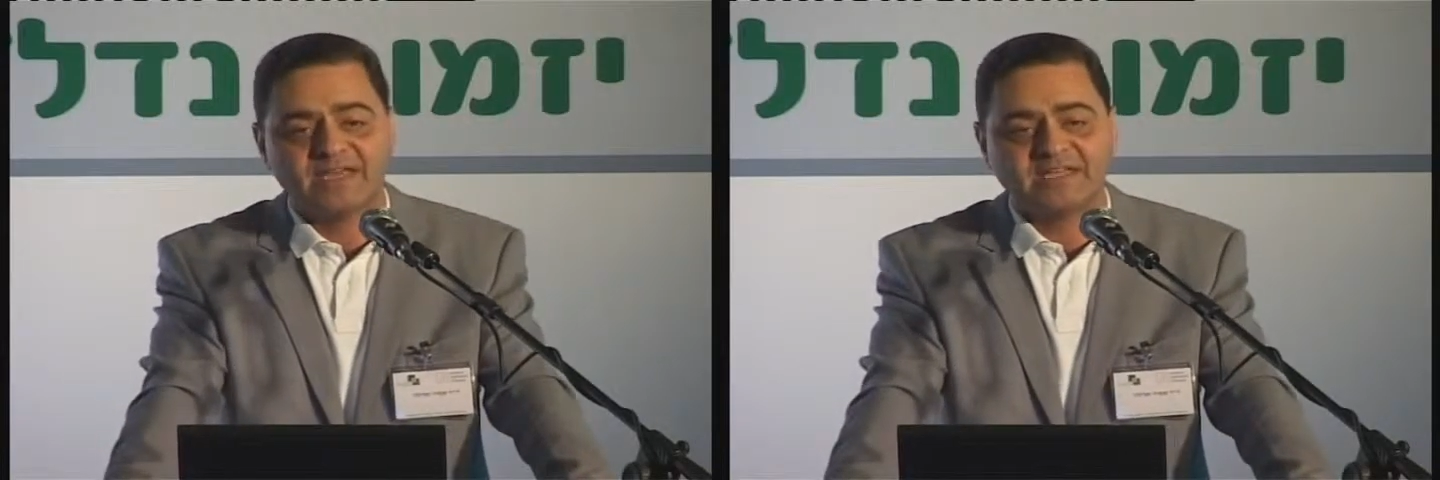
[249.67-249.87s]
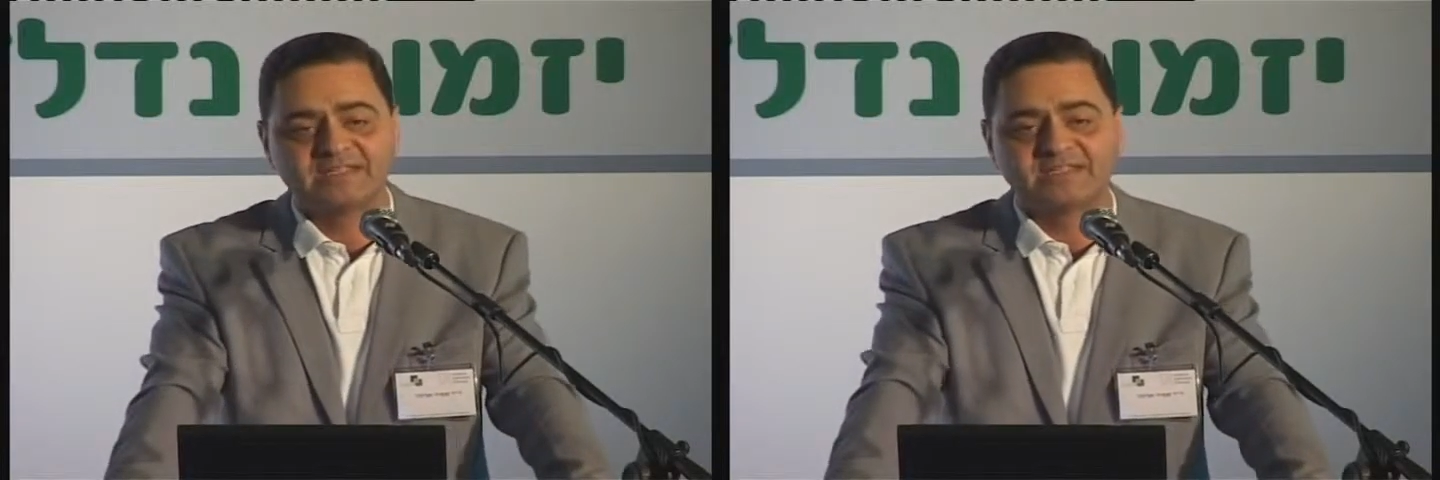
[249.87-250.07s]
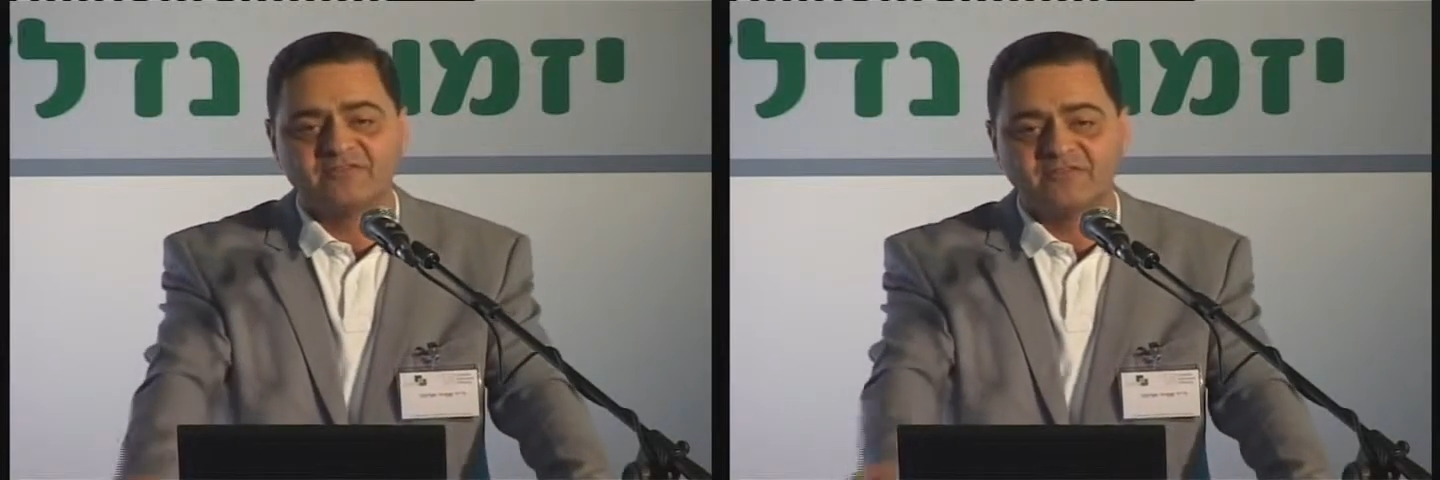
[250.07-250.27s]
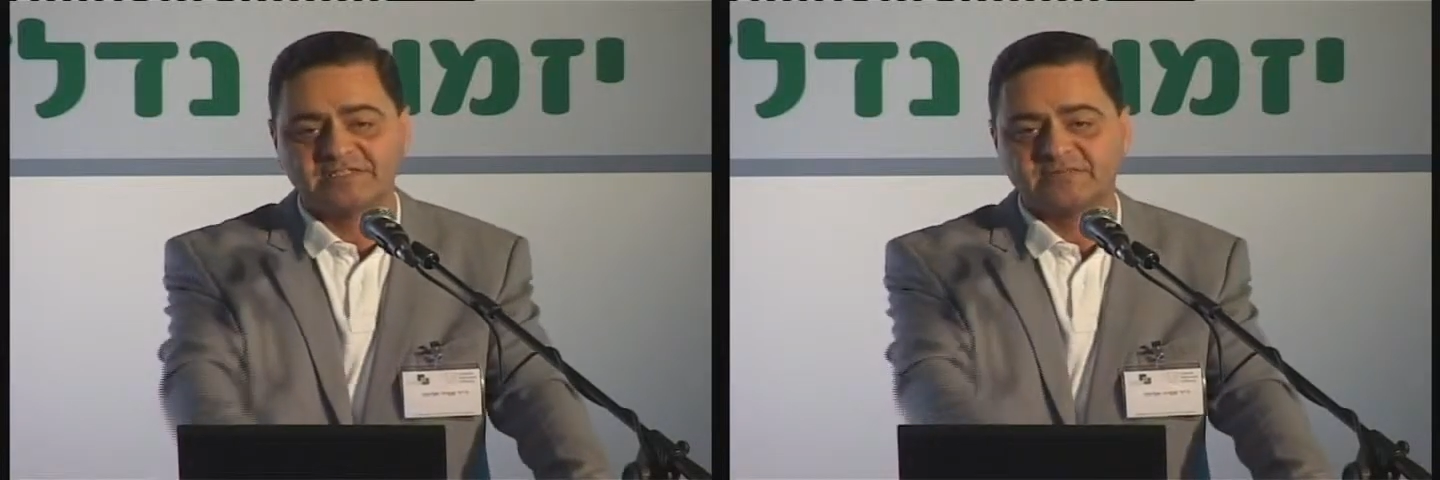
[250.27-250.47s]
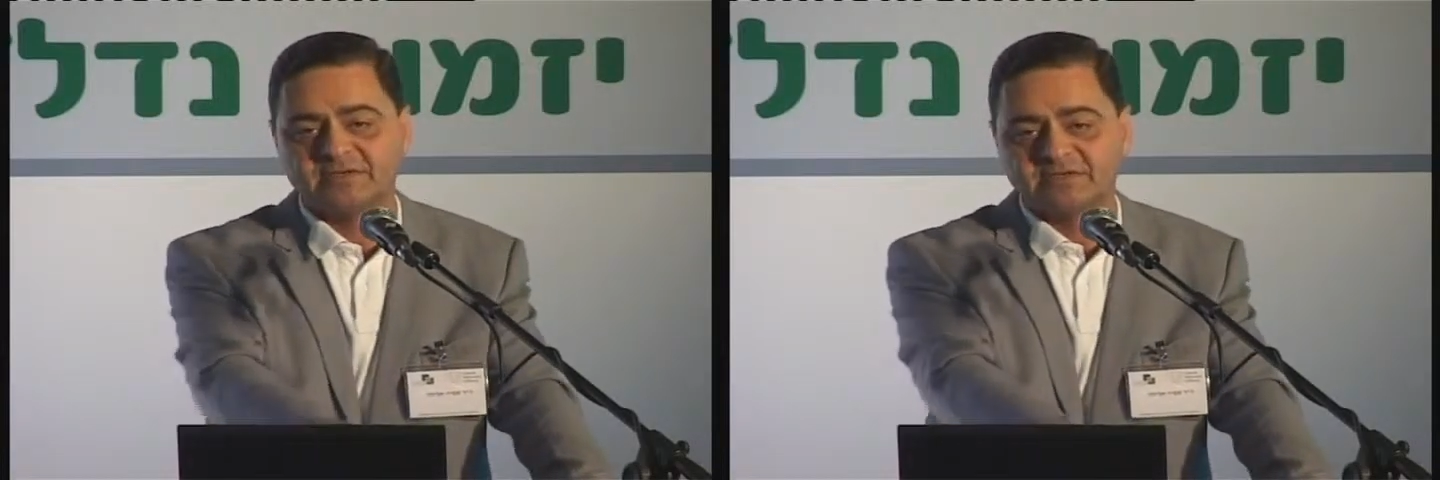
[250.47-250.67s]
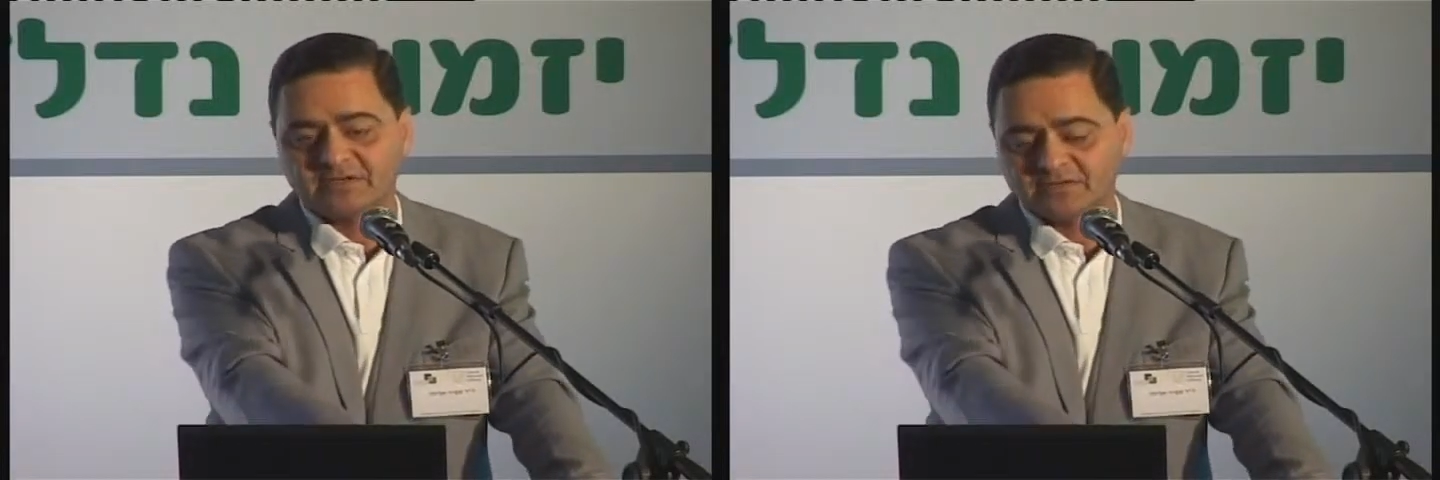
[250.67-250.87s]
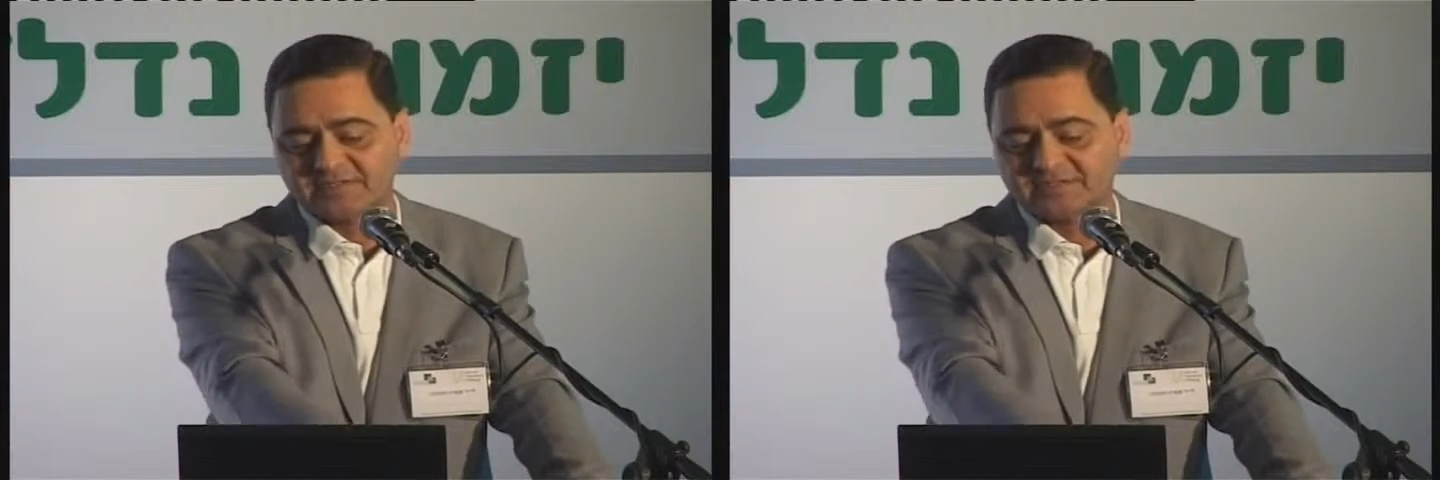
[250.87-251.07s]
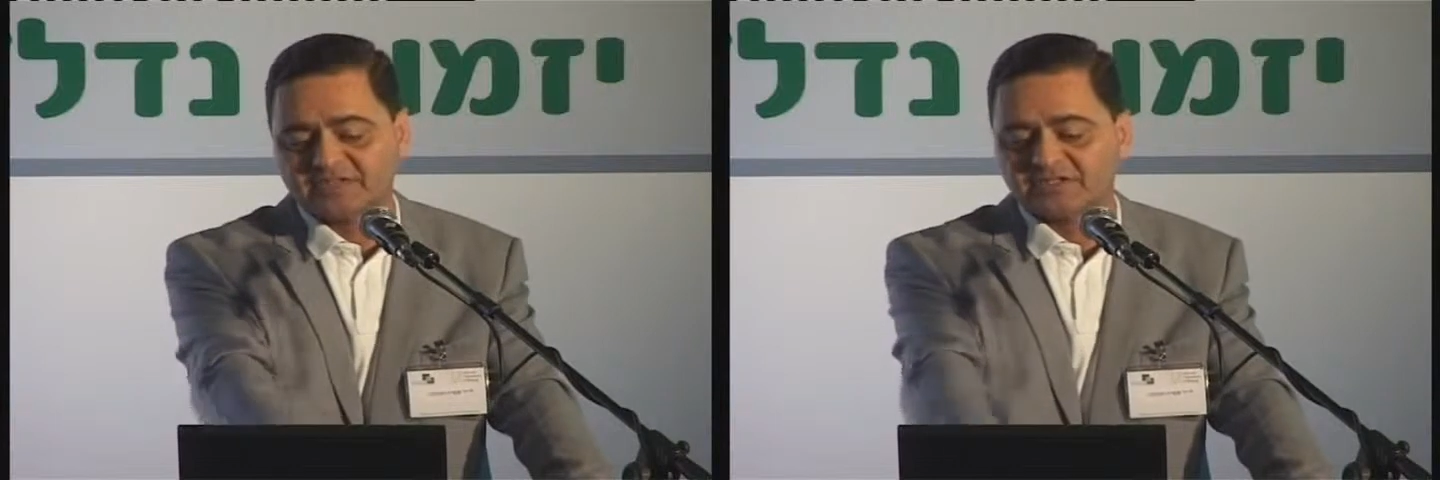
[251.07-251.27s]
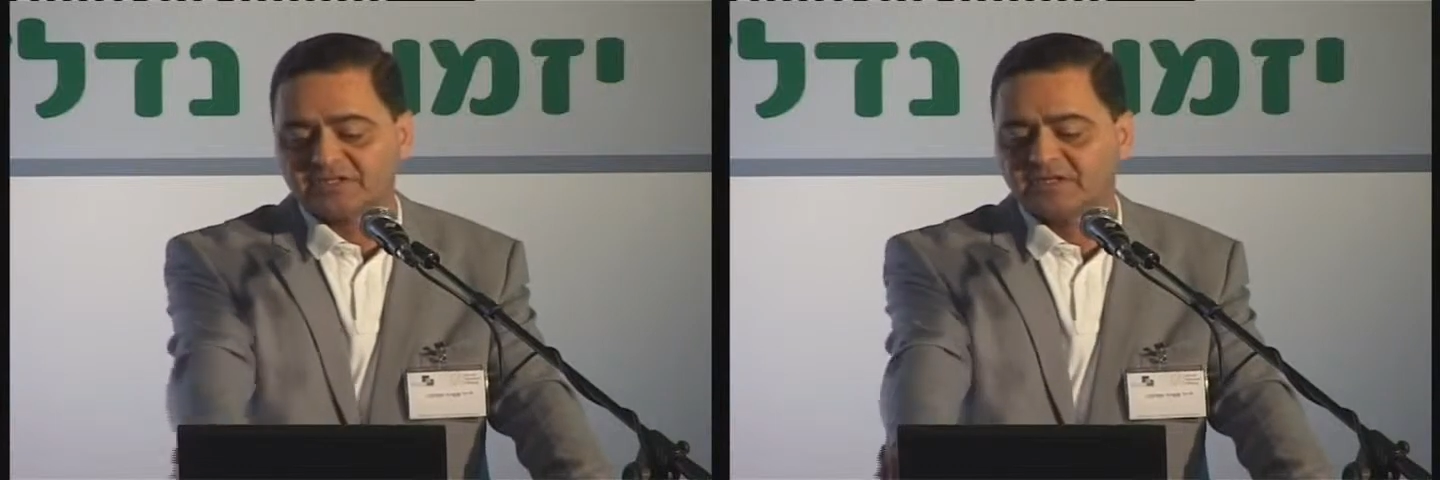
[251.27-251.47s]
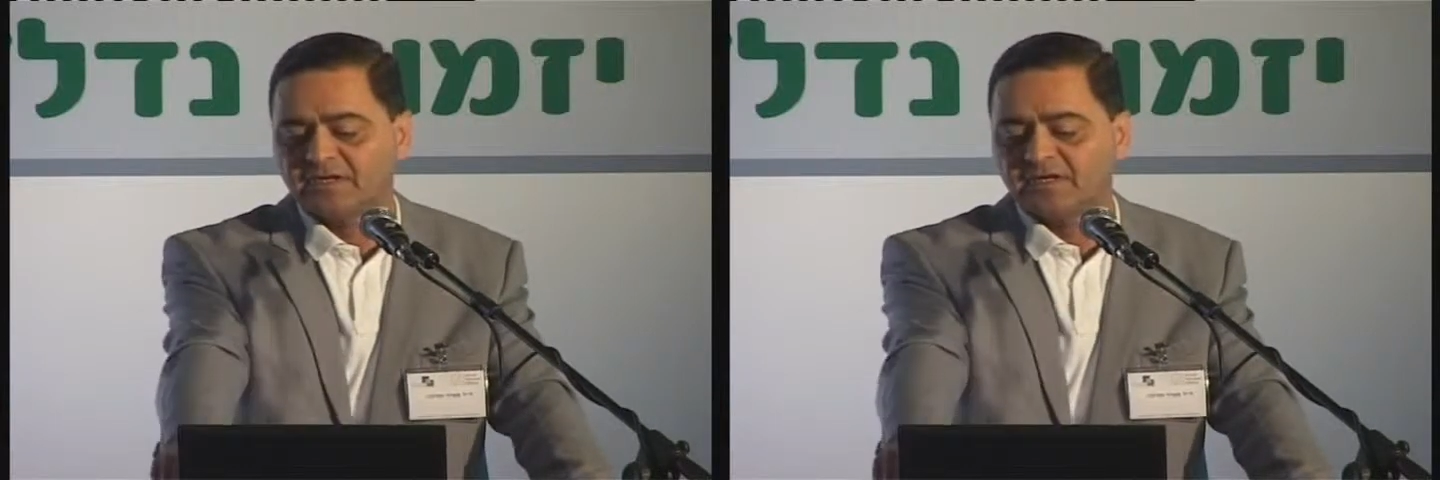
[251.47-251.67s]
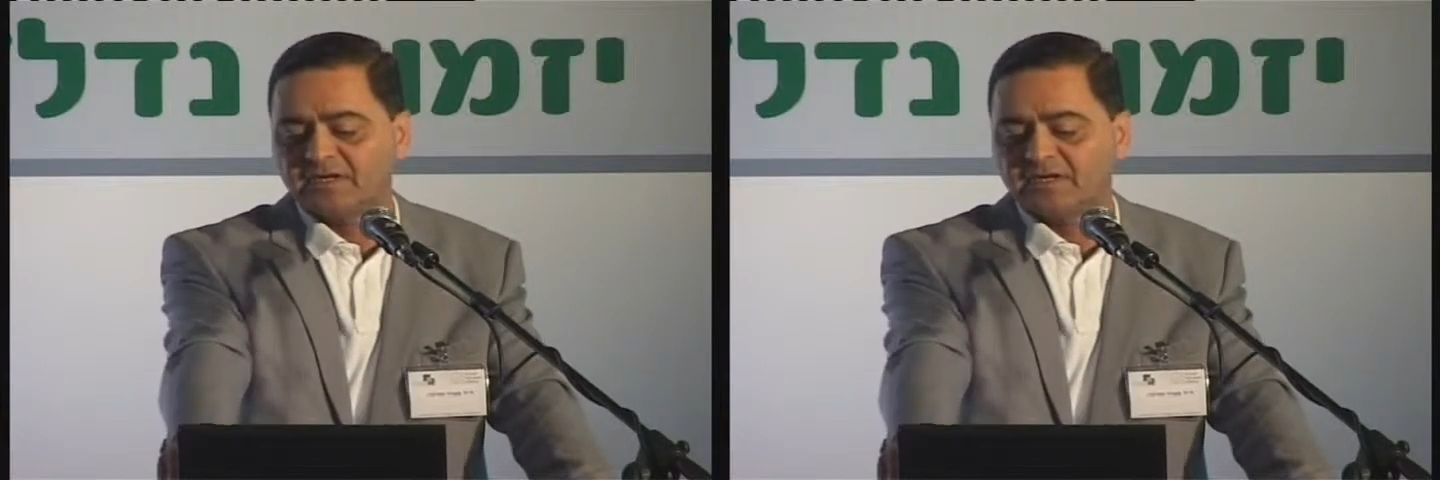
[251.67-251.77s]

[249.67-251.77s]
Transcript: That's the investment in construction.